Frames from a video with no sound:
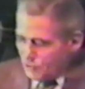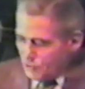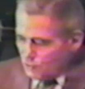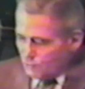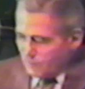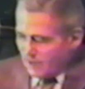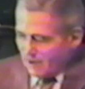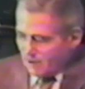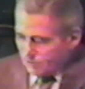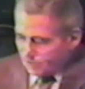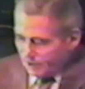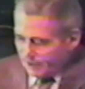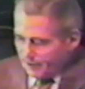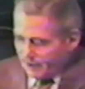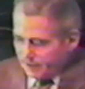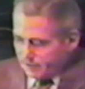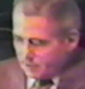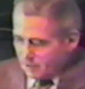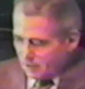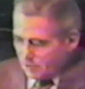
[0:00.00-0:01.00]
Two, thou
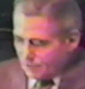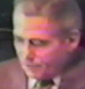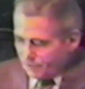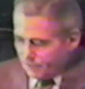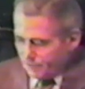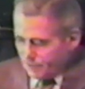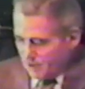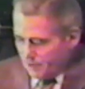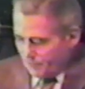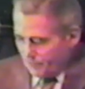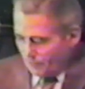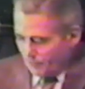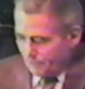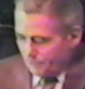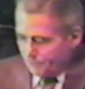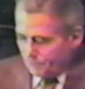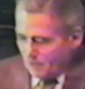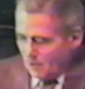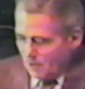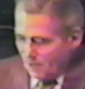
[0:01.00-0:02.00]
shalt not curse the
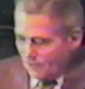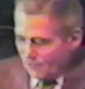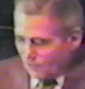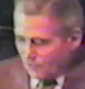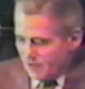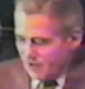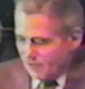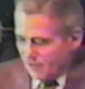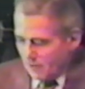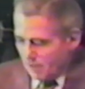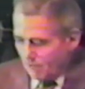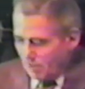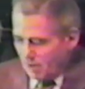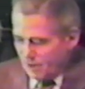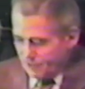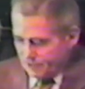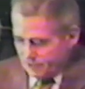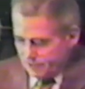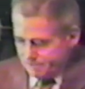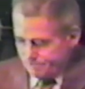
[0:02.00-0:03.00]
people. Three, they're
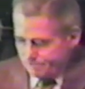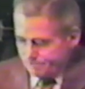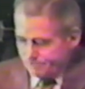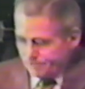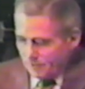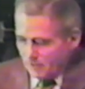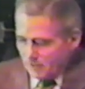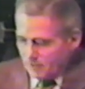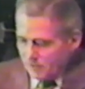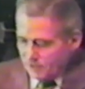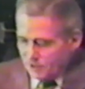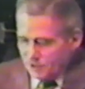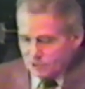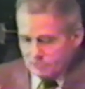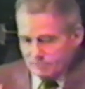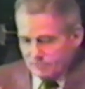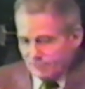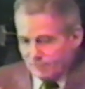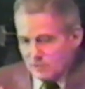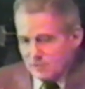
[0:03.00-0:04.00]
blessed. He
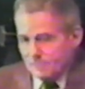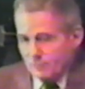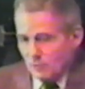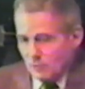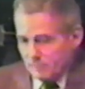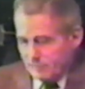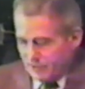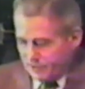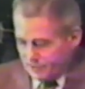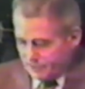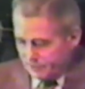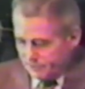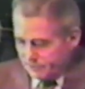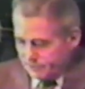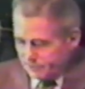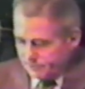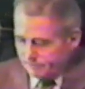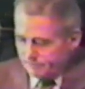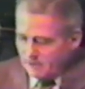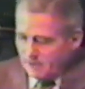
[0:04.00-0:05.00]
gives them a three point
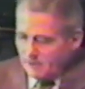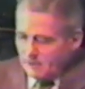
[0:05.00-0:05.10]
message.